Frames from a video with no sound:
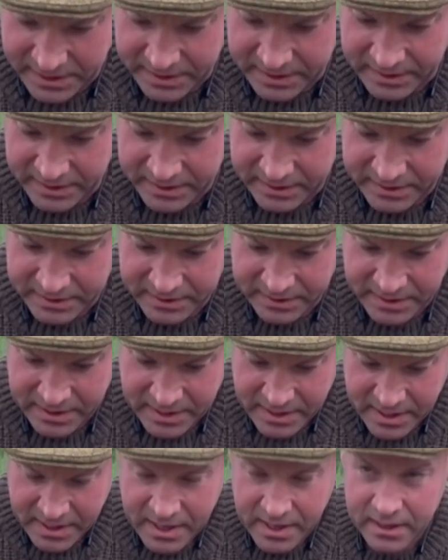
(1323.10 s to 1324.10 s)
at.
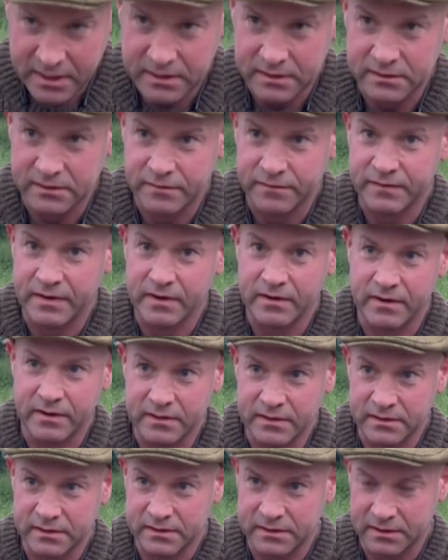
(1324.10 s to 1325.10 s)
So as I found out
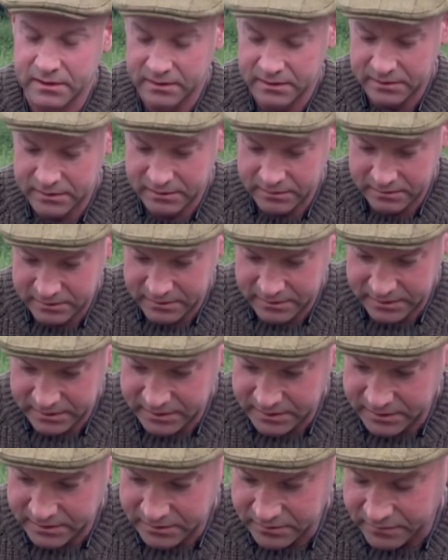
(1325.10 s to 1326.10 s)
there's
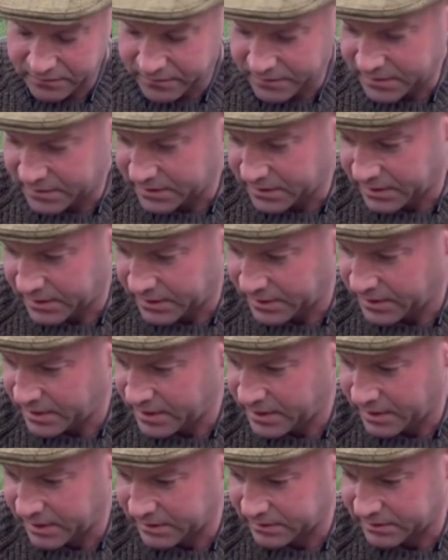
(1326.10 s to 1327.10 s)
62 fish in here,
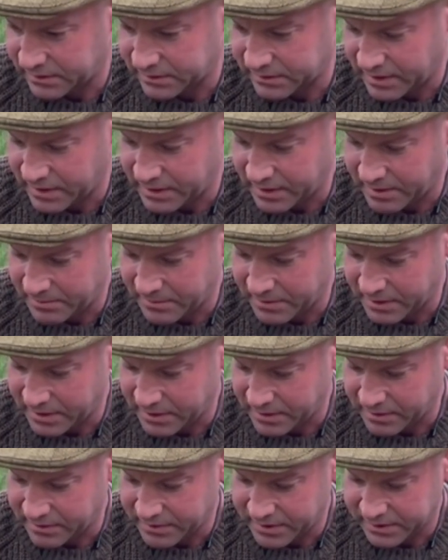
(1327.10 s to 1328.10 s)
that's exactly how many
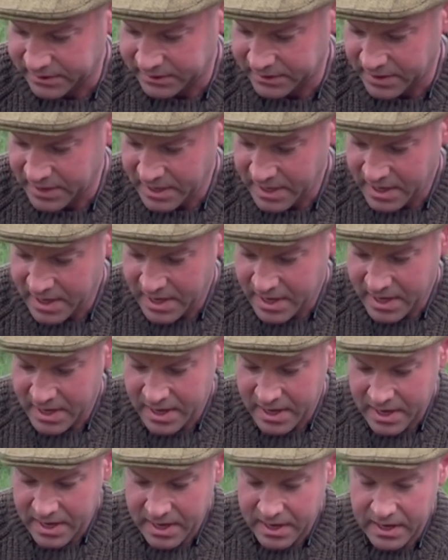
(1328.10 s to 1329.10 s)
there is.
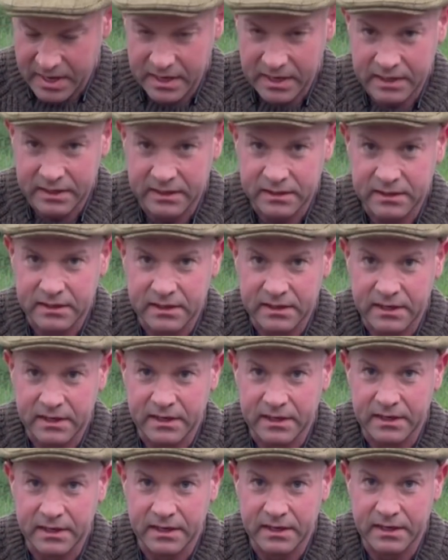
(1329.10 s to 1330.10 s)
And
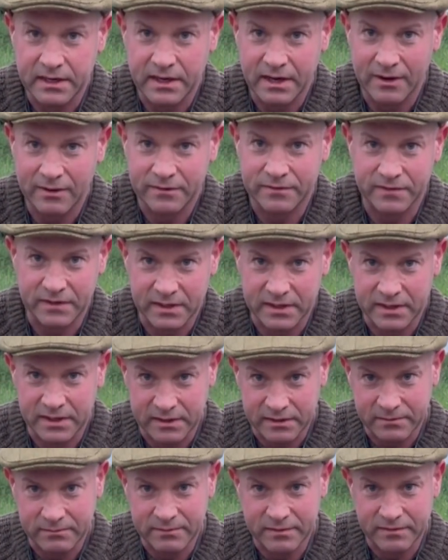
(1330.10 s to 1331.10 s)
I was thinking,
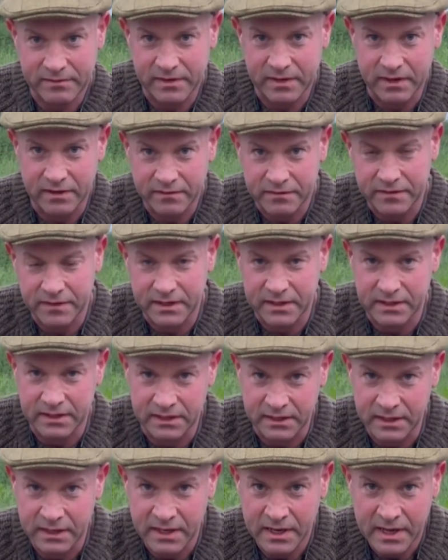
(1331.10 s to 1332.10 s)
if they're not feeding,
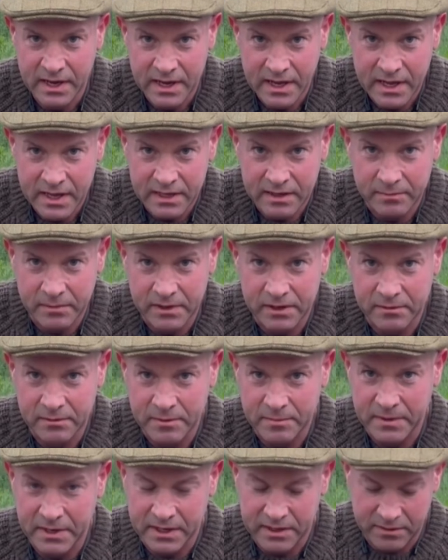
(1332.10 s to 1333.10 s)
they might not be
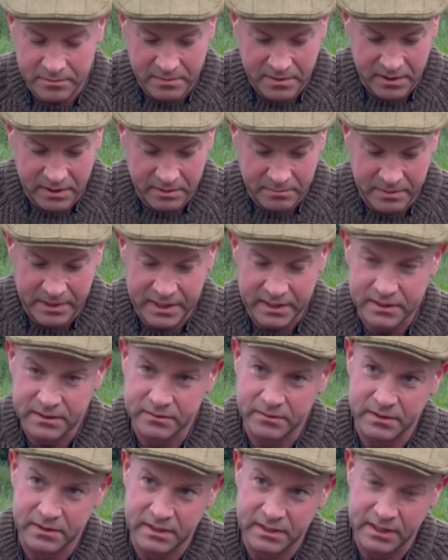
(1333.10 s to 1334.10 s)
picking up all the bait. So
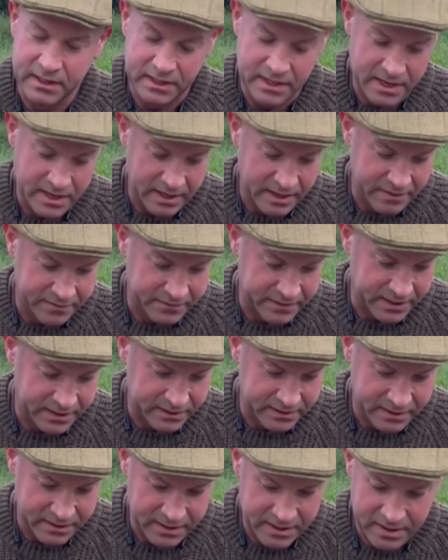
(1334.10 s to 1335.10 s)
on the
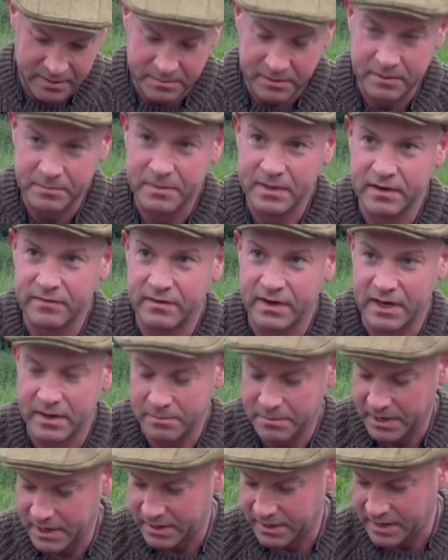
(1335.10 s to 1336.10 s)
left-hander, I put a PVA
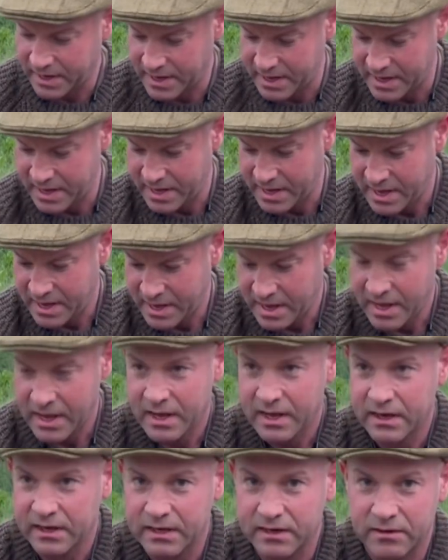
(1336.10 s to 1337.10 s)
bag,
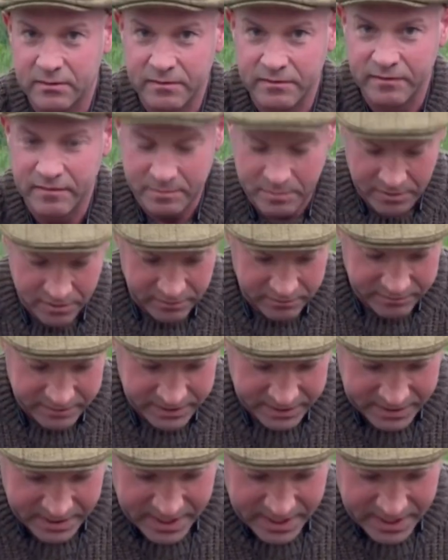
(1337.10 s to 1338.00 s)
a little withy peel rig,